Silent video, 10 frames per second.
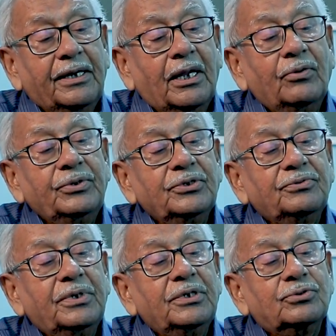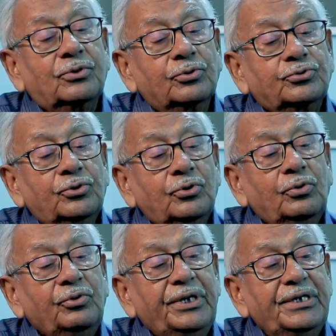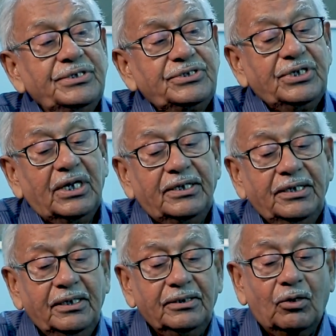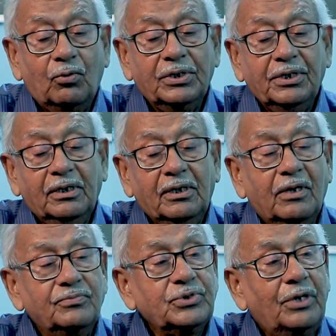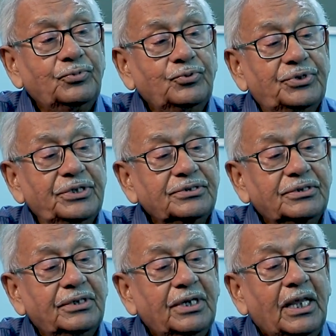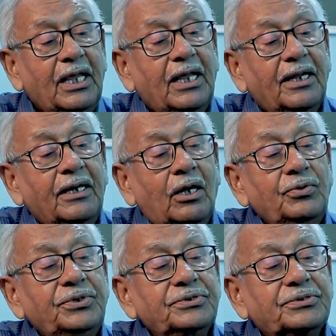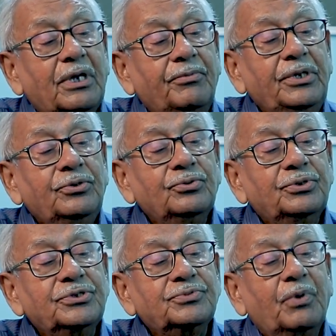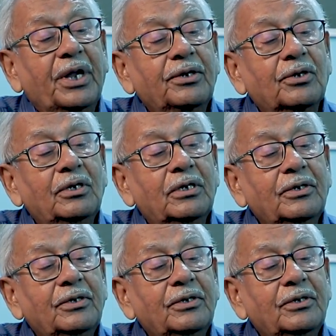now it is very slow. So initially the water comes up to this, now it is coming to this point only.